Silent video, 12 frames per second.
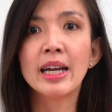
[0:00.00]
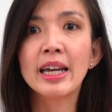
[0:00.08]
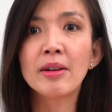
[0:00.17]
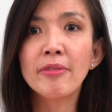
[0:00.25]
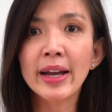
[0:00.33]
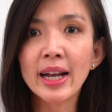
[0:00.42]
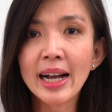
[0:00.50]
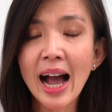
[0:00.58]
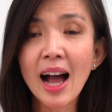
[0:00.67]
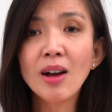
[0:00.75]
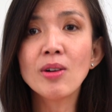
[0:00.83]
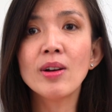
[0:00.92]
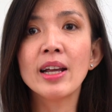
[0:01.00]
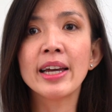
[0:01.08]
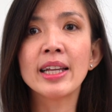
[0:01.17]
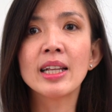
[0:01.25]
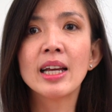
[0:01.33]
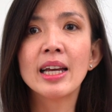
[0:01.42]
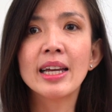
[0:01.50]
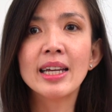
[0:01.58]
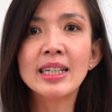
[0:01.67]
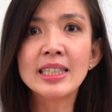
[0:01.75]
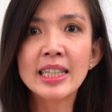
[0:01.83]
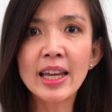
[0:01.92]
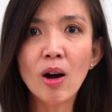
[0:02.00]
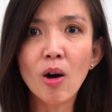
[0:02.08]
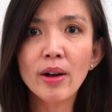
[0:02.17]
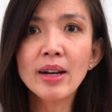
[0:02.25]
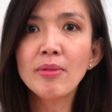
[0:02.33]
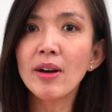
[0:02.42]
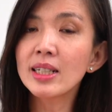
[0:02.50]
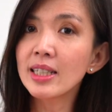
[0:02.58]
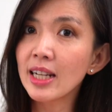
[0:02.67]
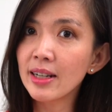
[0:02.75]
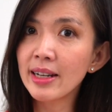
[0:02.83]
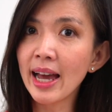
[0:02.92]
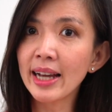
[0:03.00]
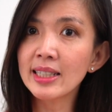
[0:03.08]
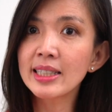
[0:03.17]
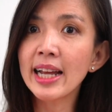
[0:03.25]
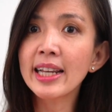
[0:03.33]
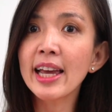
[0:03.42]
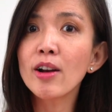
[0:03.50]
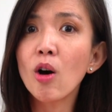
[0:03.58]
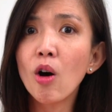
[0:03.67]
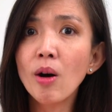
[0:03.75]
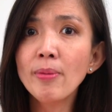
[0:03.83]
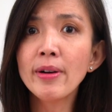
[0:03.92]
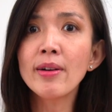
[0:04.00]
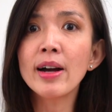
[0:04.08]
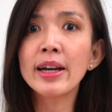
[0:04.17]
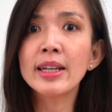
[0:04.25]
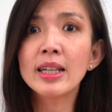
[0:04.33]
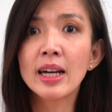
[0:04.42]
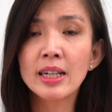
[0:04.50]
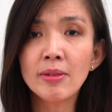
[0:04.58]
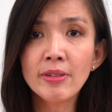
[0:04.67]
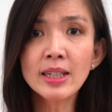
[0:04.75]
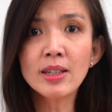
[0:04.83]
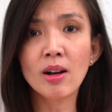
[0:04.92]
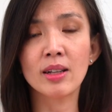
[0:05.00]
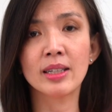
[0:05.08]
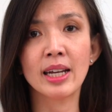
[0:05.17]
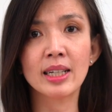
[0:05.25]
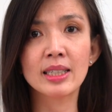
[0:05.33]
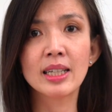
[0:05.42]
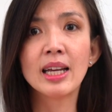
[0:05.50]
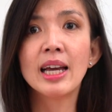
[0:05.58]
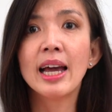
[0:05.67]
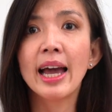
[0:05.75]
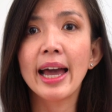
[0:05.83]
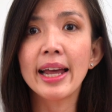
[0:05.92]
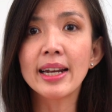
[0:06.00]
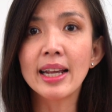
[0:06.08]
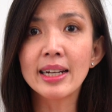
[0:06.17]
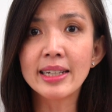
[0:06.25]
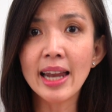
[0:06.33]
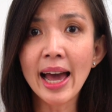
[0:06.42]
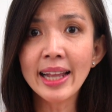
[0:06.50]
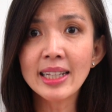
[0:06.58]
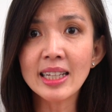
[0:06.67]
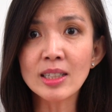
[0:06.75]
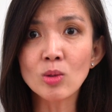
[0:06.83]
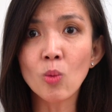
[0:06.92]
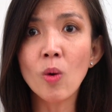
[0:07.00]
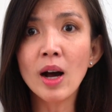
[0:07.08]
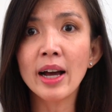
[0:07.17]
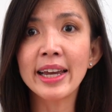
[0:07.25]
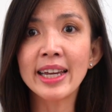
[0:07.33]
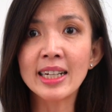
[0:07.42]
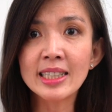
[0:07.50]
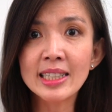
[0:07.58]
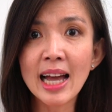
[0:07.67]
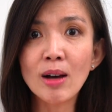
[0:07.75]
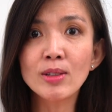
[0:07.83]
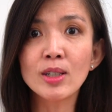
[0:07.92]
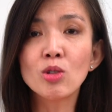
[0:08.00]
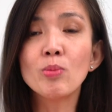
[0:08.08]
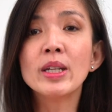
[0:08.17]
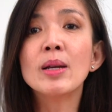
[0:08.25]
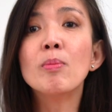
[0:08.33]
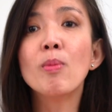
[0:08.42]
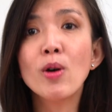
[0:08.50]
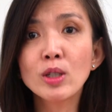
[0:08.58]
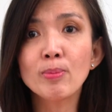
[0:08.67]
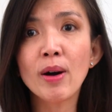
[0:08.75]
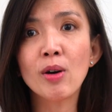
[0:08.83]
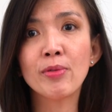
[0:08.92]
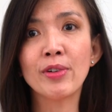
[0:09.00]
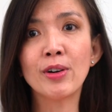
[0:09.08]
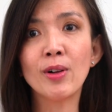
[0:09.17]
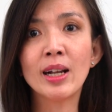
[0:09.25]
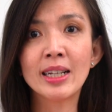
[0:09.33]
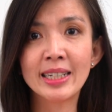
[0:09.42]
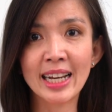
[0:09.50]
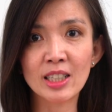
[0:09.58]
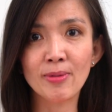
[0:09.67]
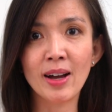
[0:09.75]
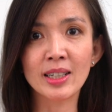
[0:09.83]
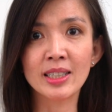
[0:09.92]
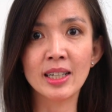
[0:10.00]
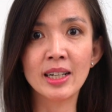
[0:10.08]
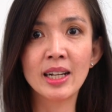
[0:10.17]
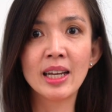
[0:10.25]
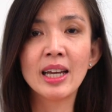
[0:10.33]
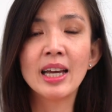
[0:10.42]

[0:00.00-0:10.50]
In fact, calculate is the only function in DAX that can override the filter context. And that is why it is touted to be the most powerful DAX function.